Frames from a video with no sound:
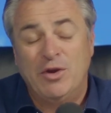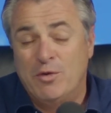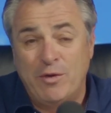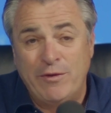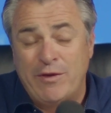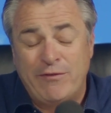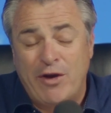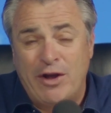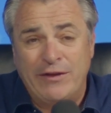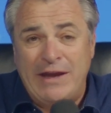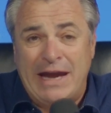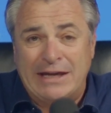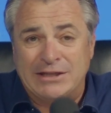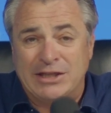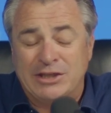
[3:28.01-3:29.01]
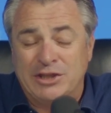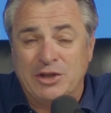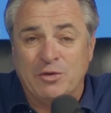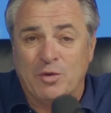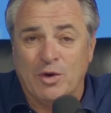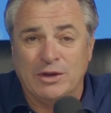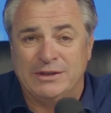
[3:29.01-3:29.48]
Well, we have all the access in
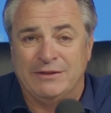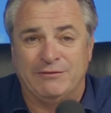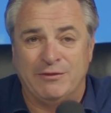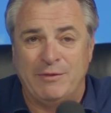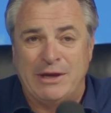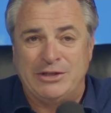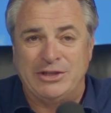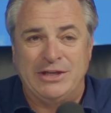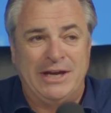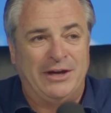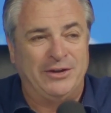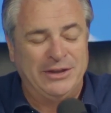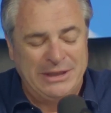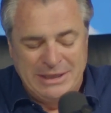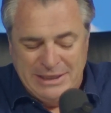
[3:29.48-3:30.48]
the world to information now.